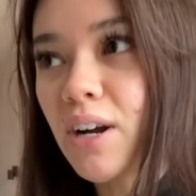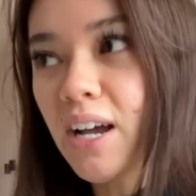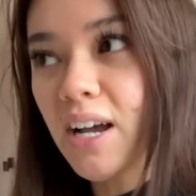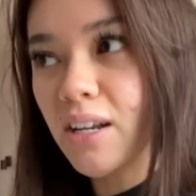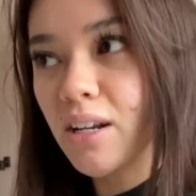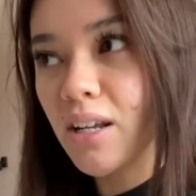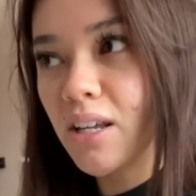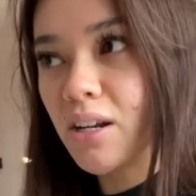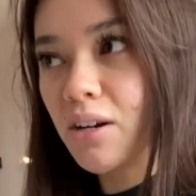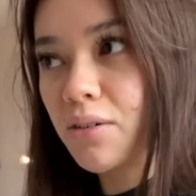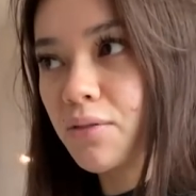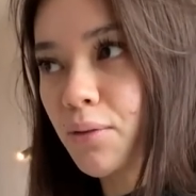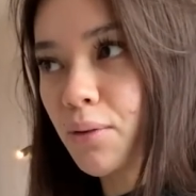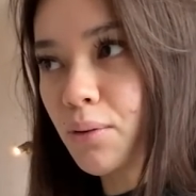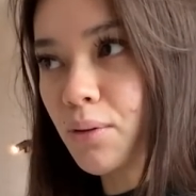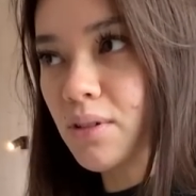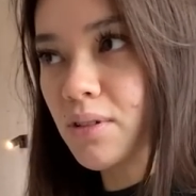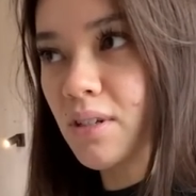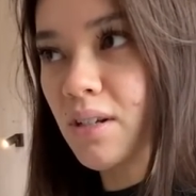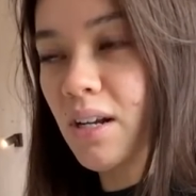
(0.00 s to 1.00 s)
had heated
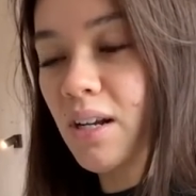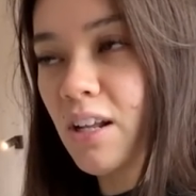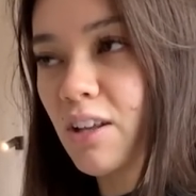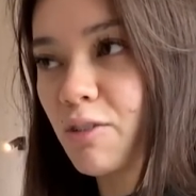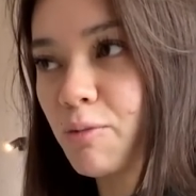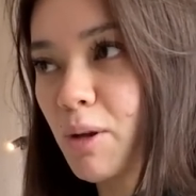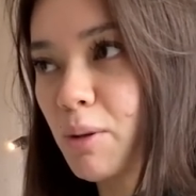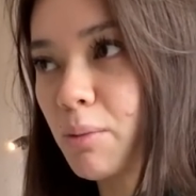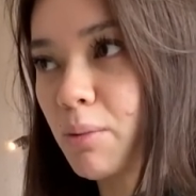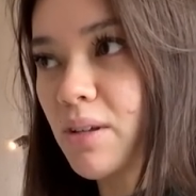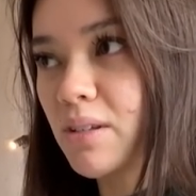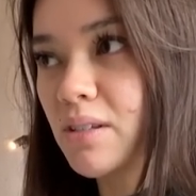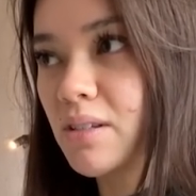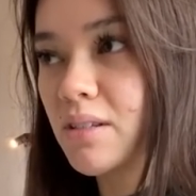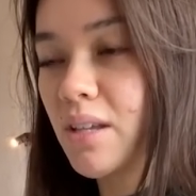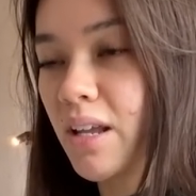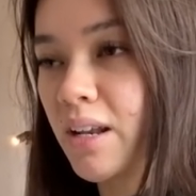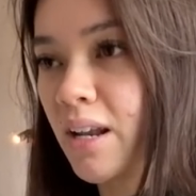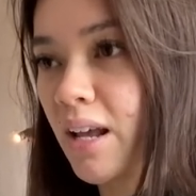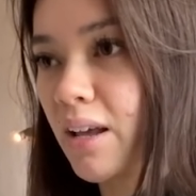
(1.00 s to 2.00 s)
floors in any of my places
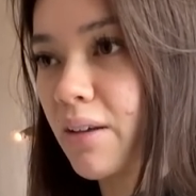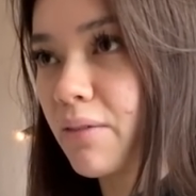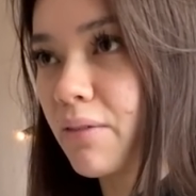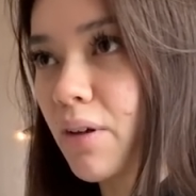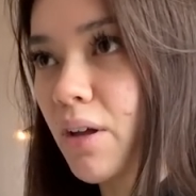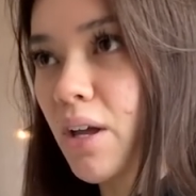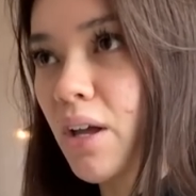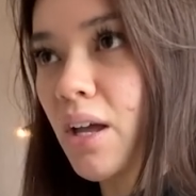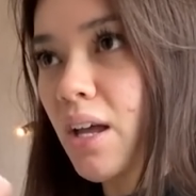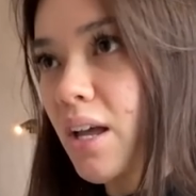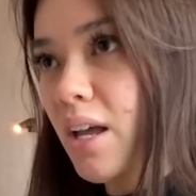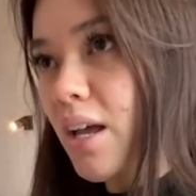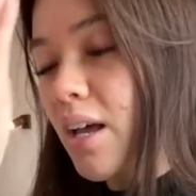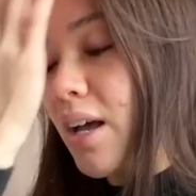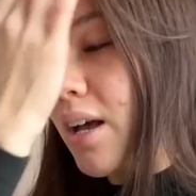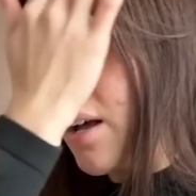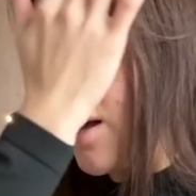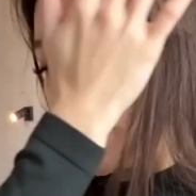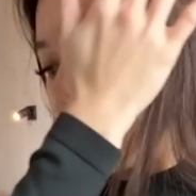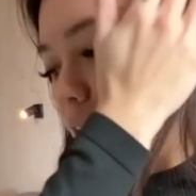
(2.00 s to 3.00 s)
and I've
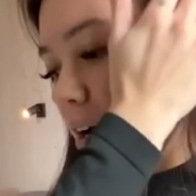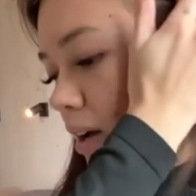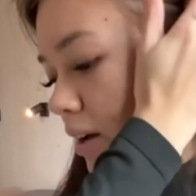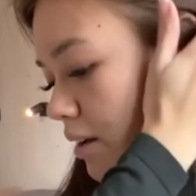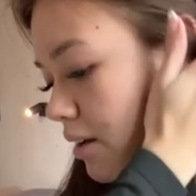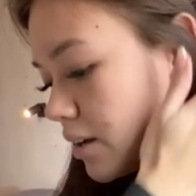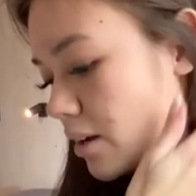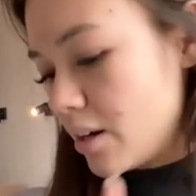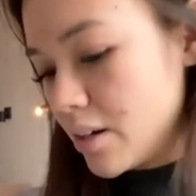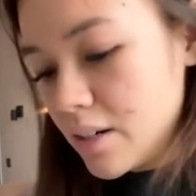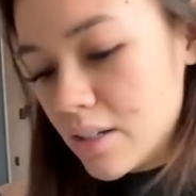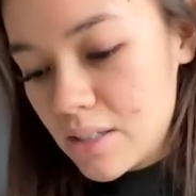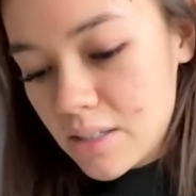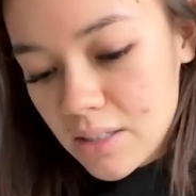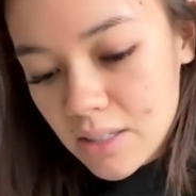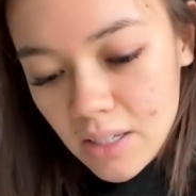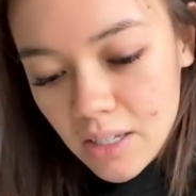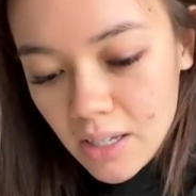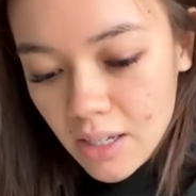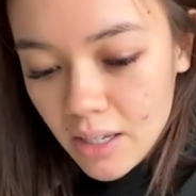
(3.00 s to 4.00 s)

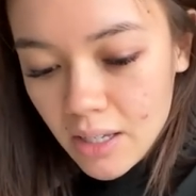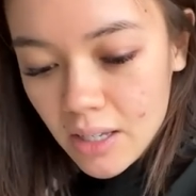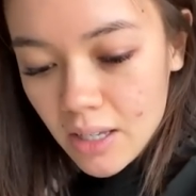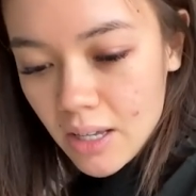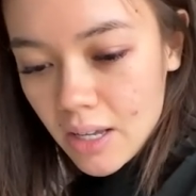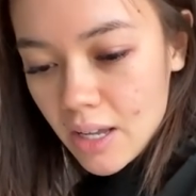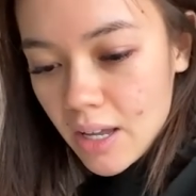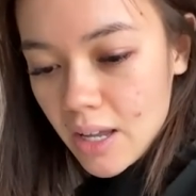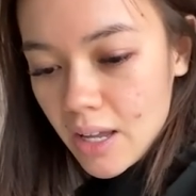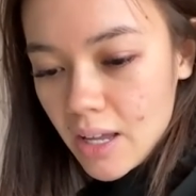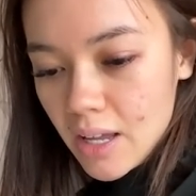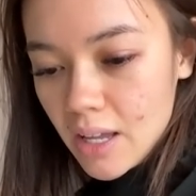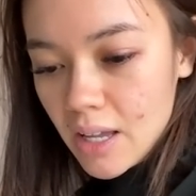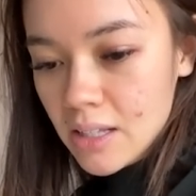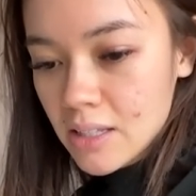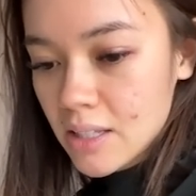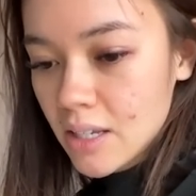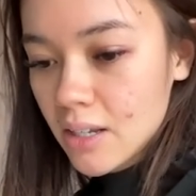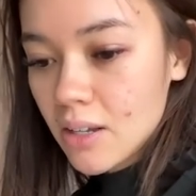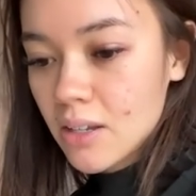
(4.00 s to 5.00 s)
honestly,
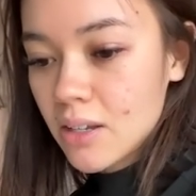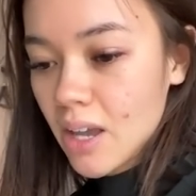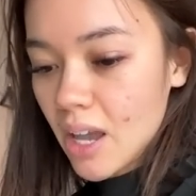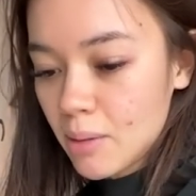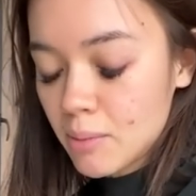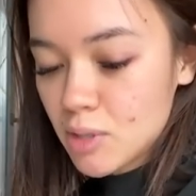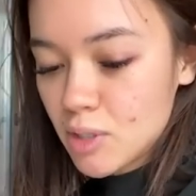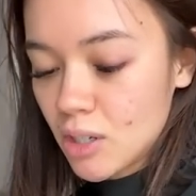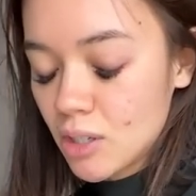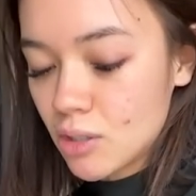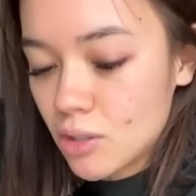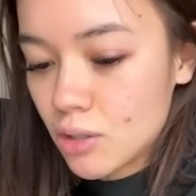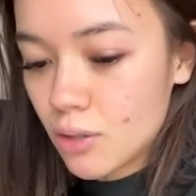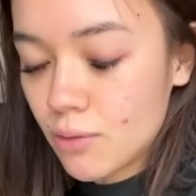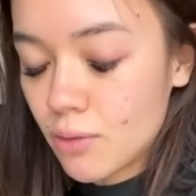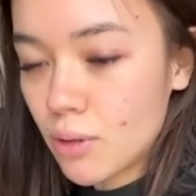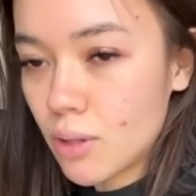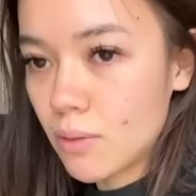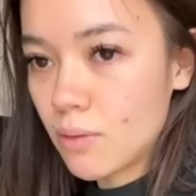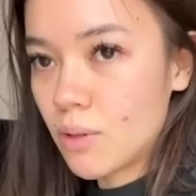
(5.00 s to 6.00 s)
it's like a game changer. If
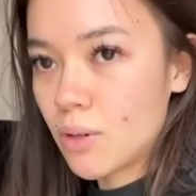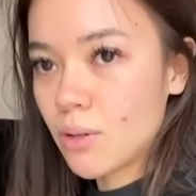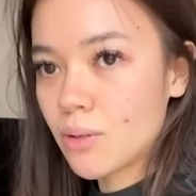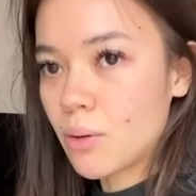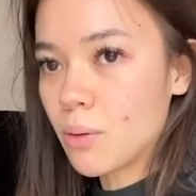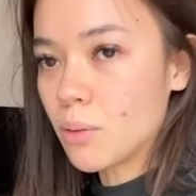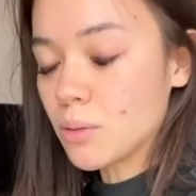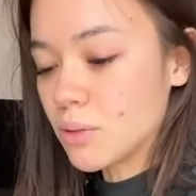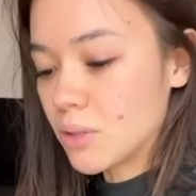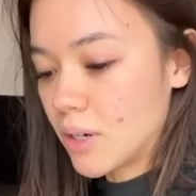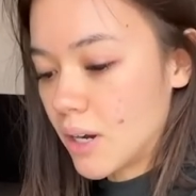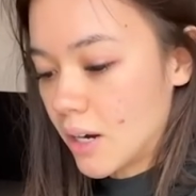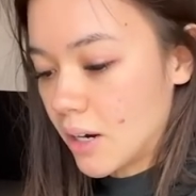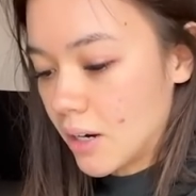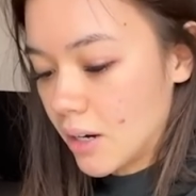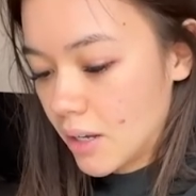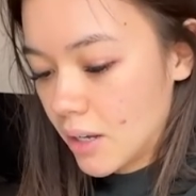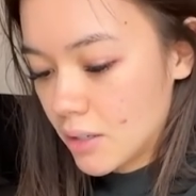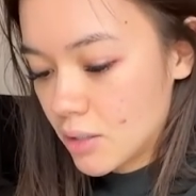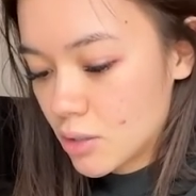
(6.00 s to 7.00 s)
you live in a colder
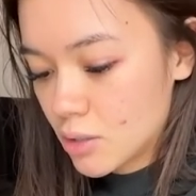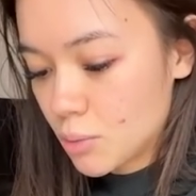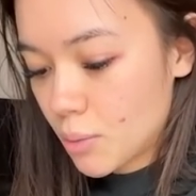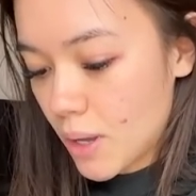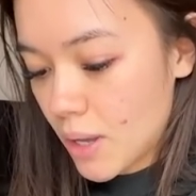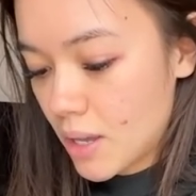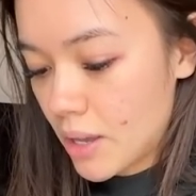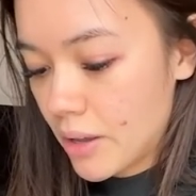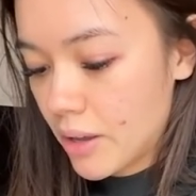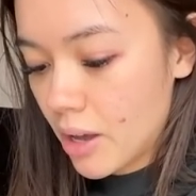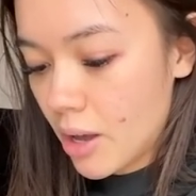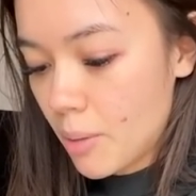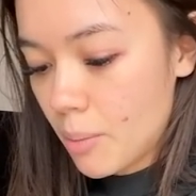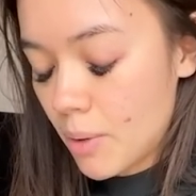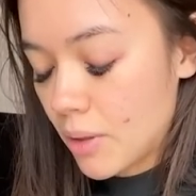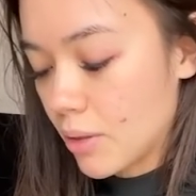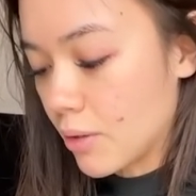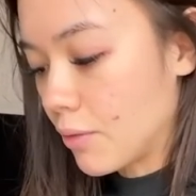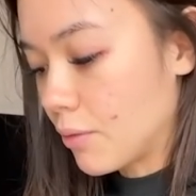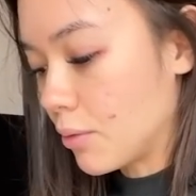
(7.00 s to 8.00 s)
area, just waking up
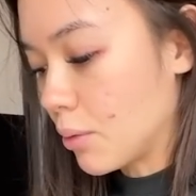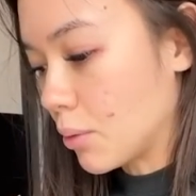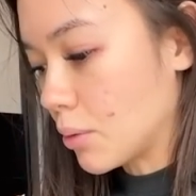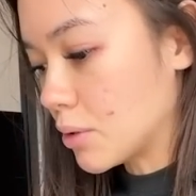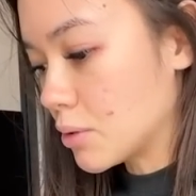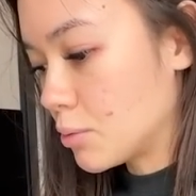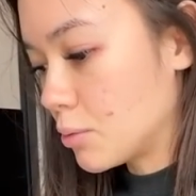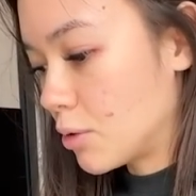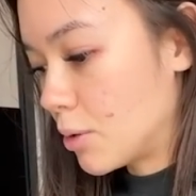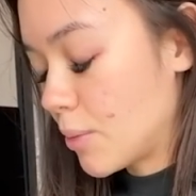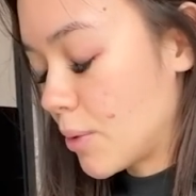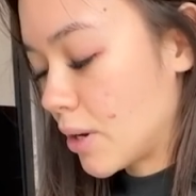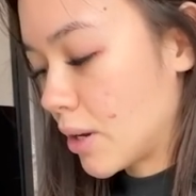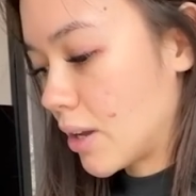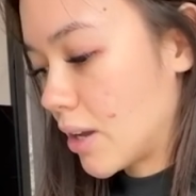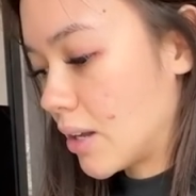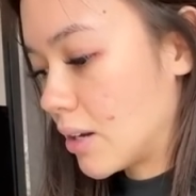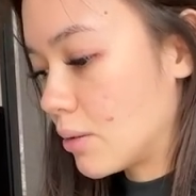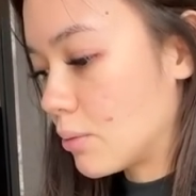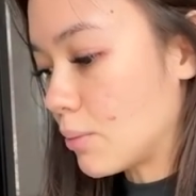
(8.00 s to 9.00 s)
and the floor is warm and it
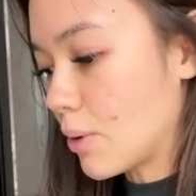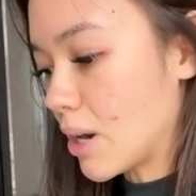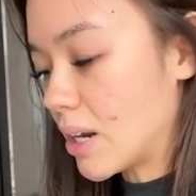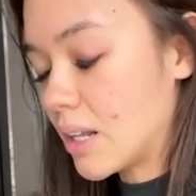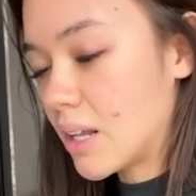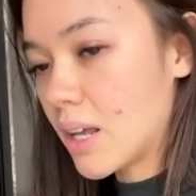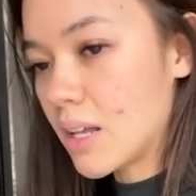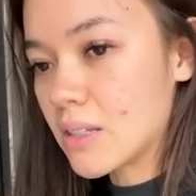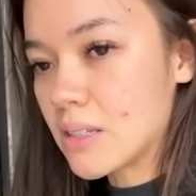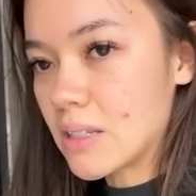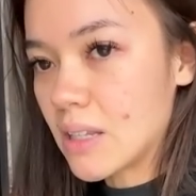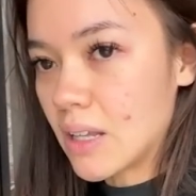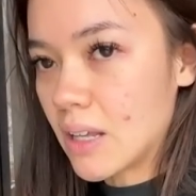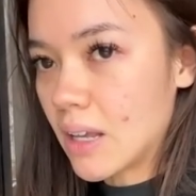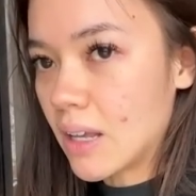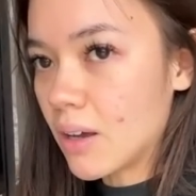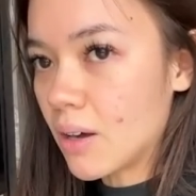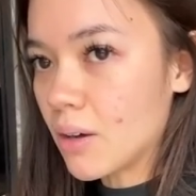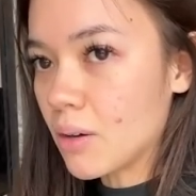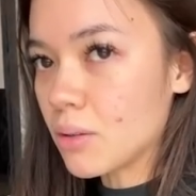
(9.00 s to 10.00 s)
kind of radiates the
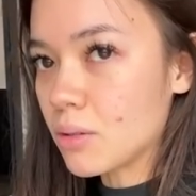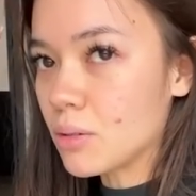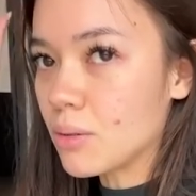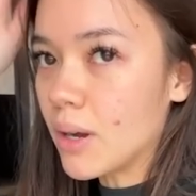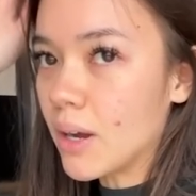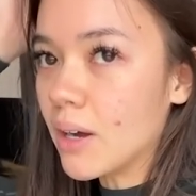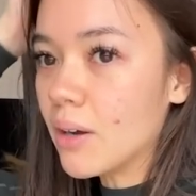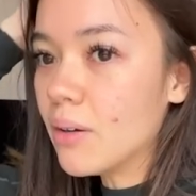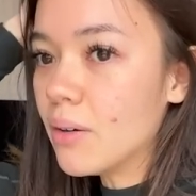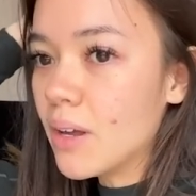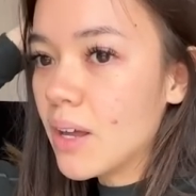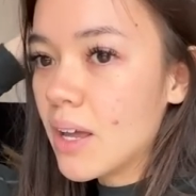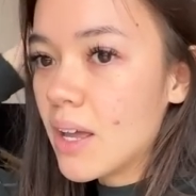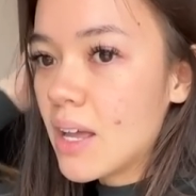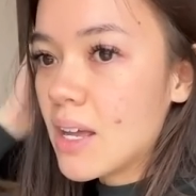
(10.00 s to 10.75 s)
heat all throughout.